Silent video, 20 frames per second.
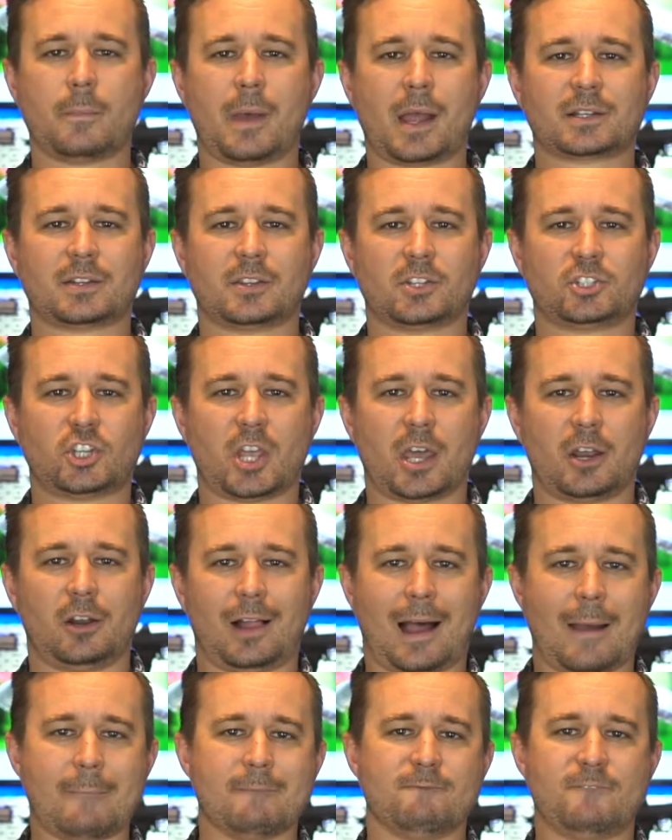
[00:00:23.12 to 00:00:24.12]
back to the channel.
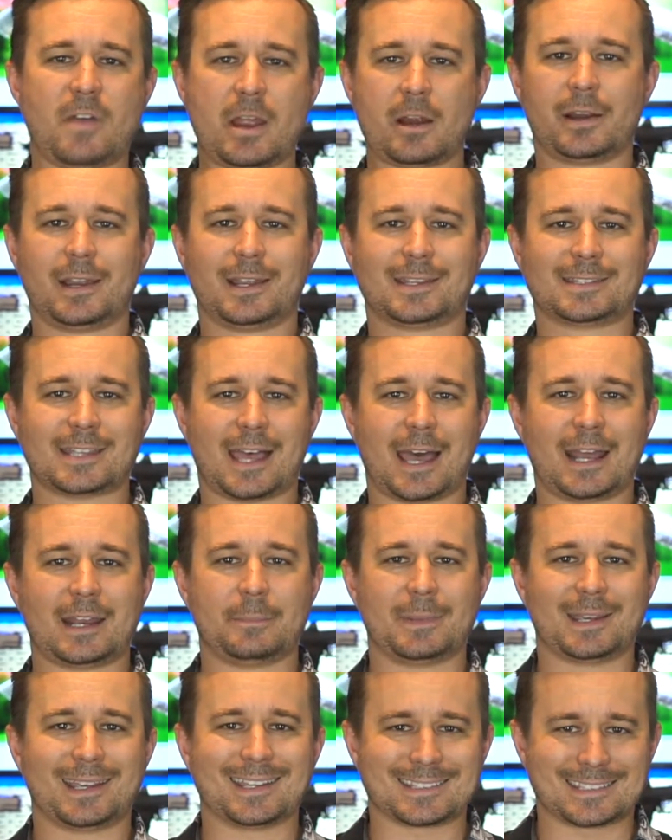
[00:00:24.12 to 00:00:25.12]
I'm very excited
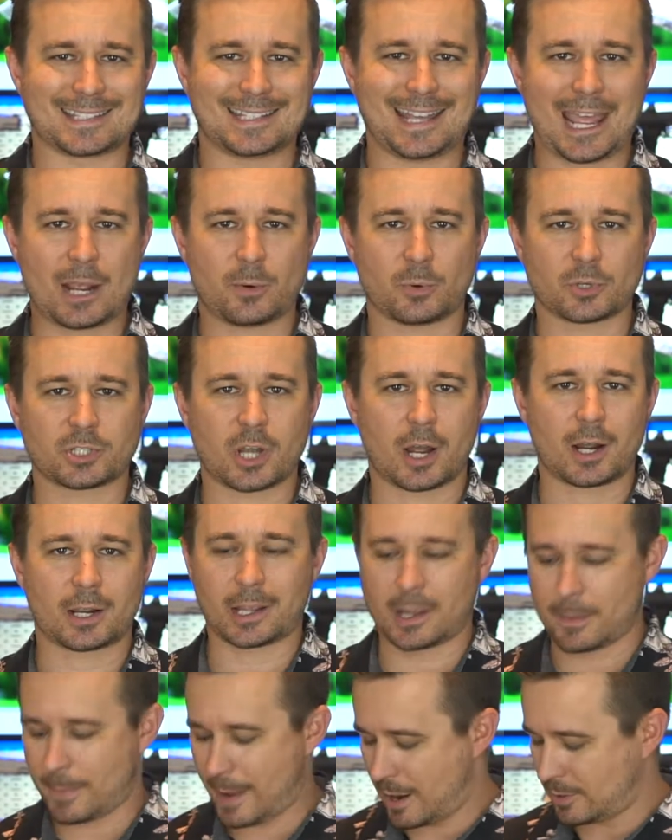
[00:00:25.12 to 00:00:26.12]
because today we're
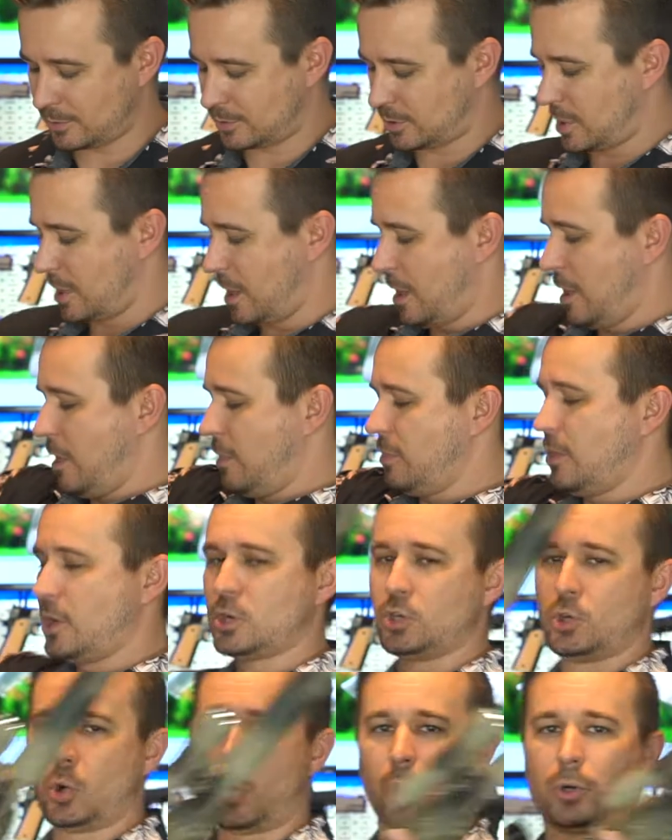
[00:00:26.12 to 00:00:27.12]
talking about the
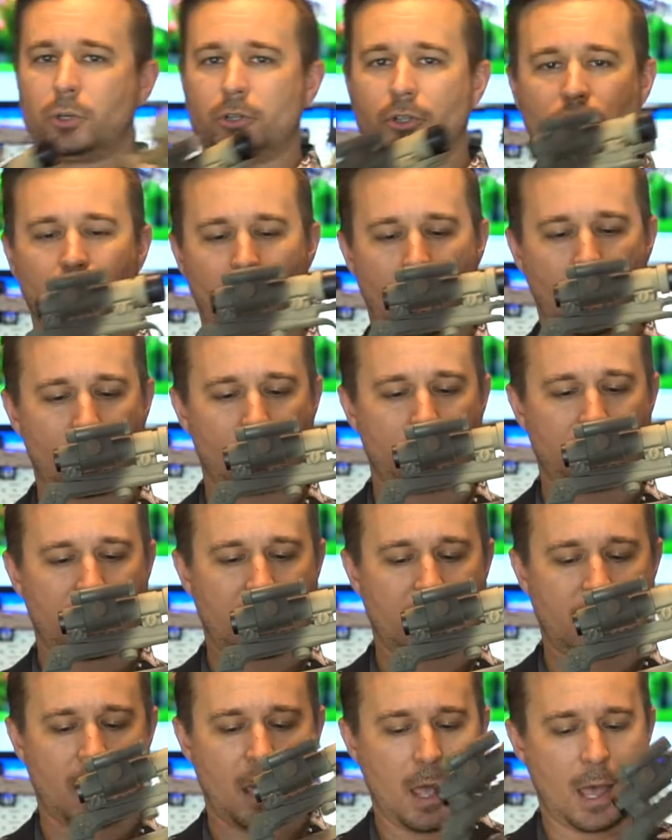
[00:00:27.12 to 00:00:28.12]
Gordon
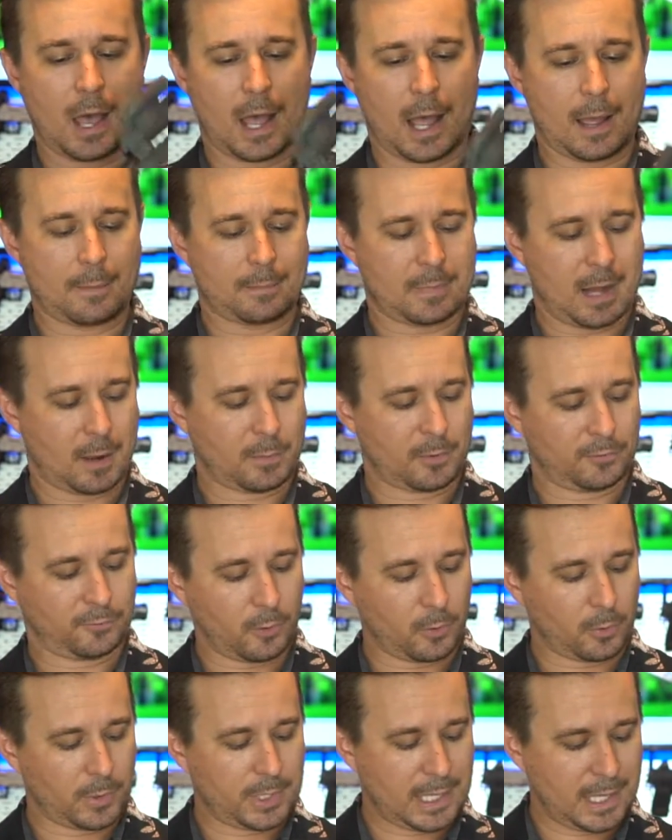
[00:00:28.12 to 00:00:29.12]
Carbine. Now,
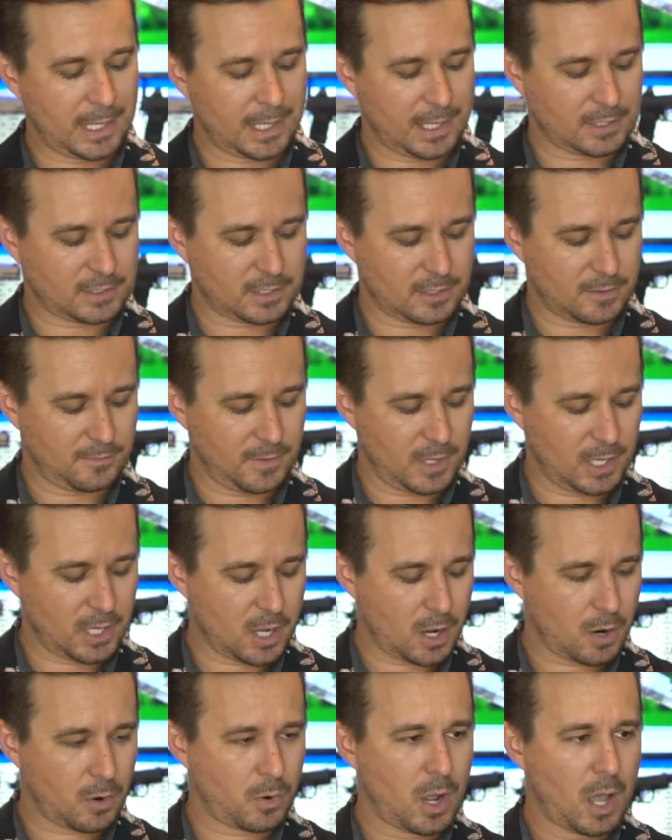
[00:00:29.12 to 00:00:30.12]
before we get into the
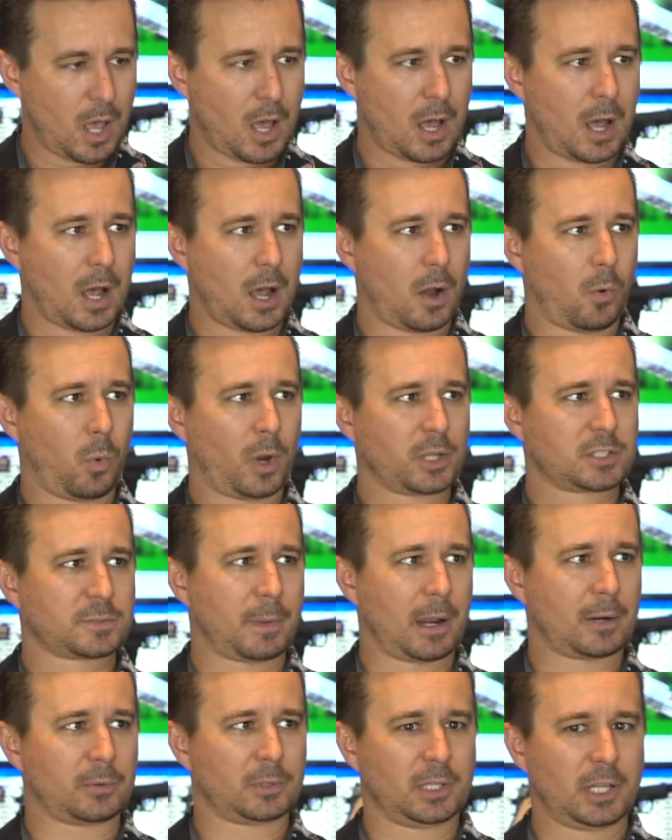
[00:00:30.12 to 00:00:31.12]
video, what's
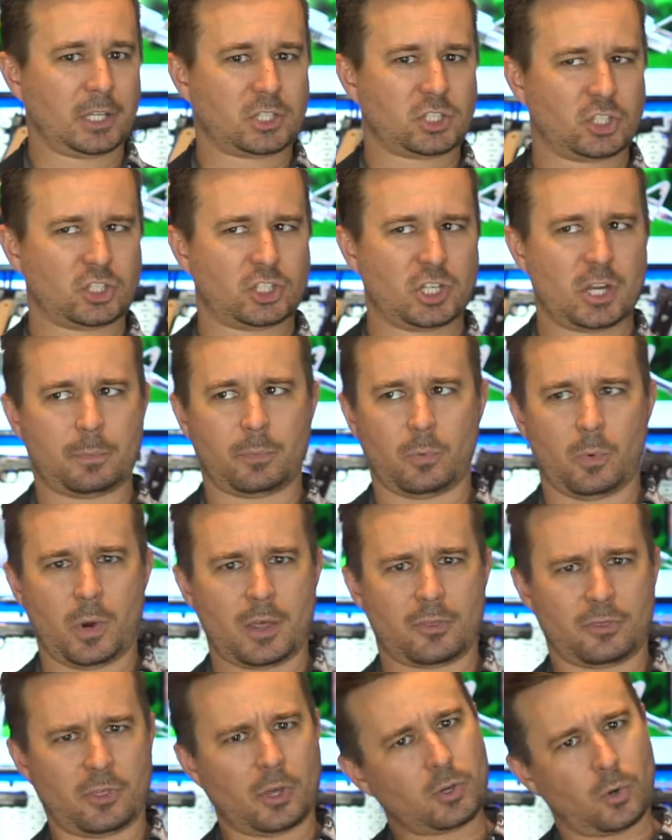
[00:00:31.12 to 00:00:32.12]
my relationship
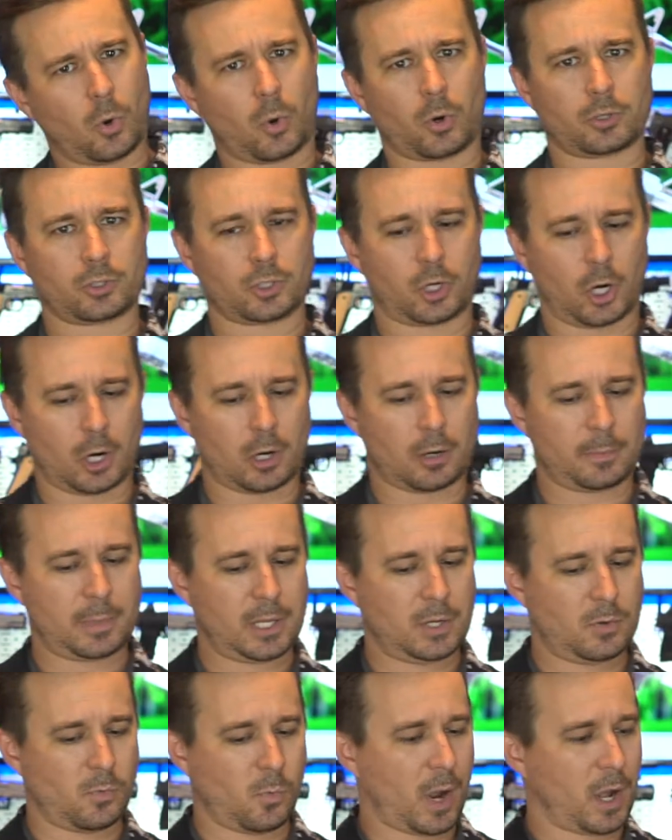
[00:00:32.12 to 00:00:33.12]
with the Gordon
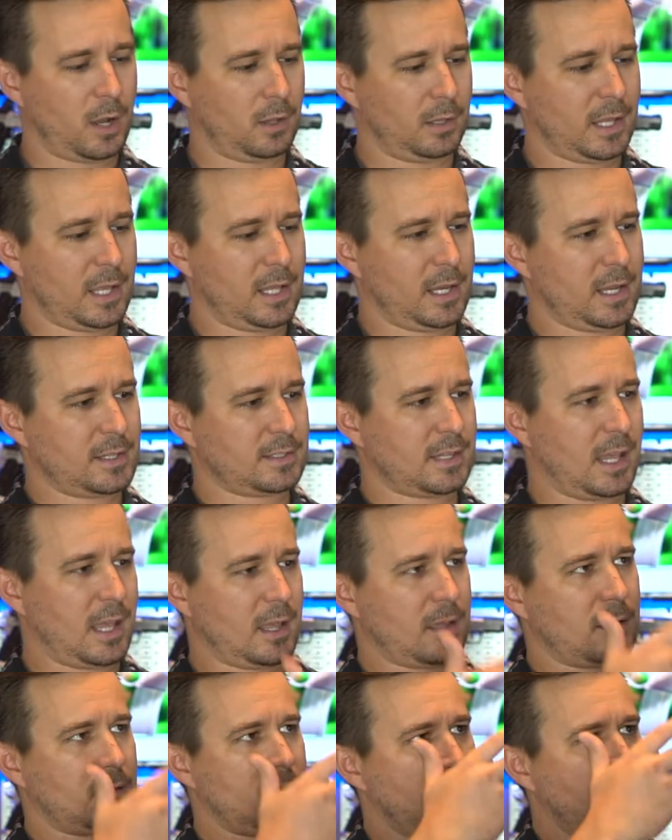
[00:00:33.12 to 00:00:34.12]
Carbine? Well, it is
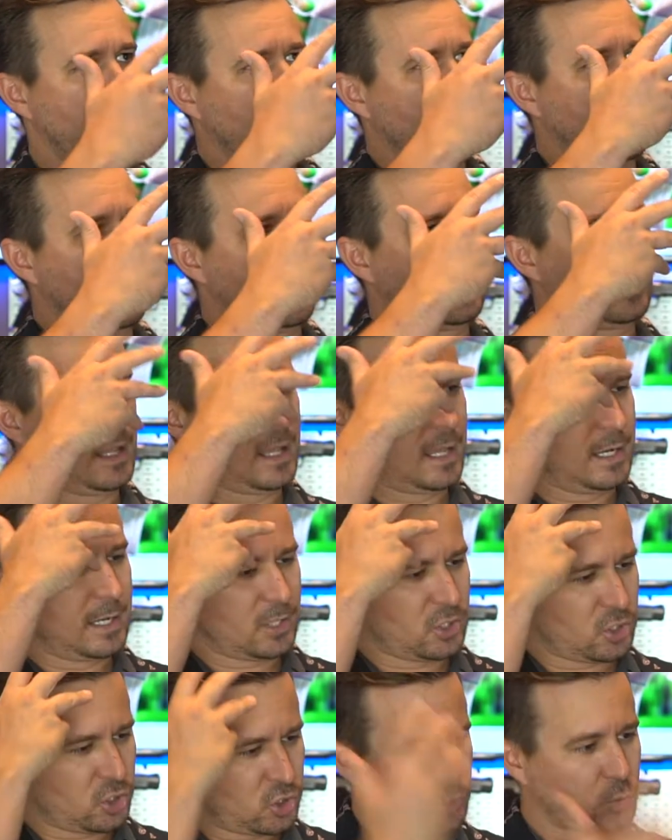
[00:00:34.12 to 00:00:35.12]
an
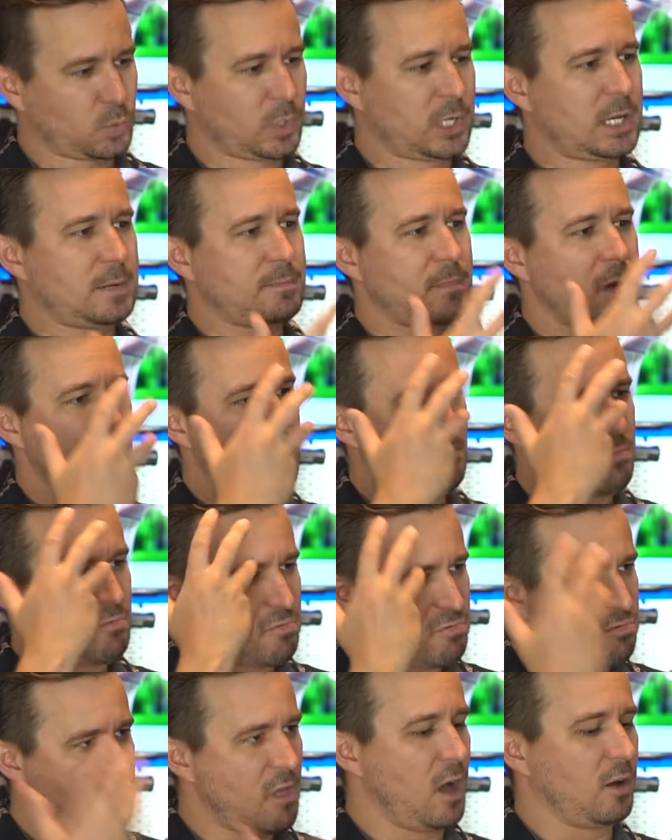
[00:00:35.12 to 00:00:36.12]
extreme
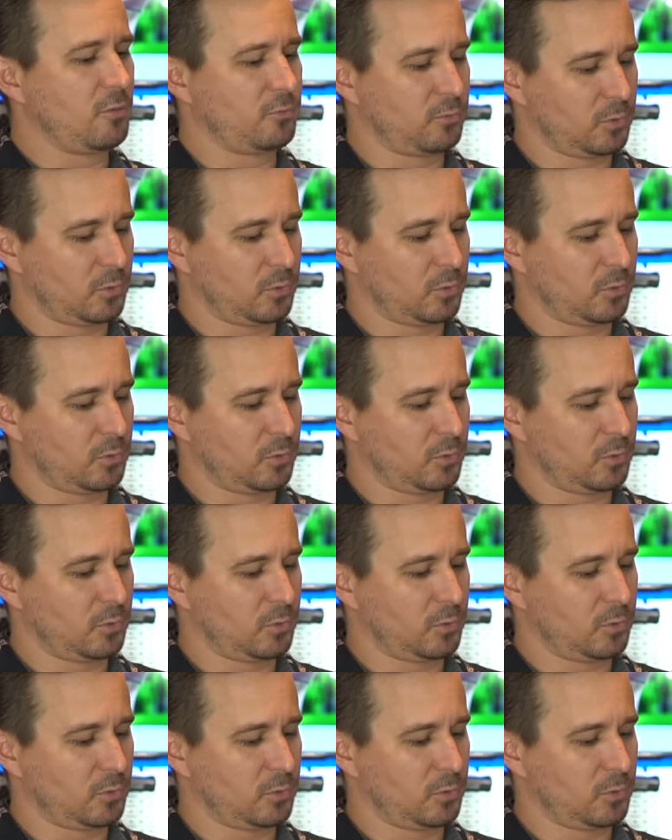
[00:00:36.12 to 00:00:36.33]
love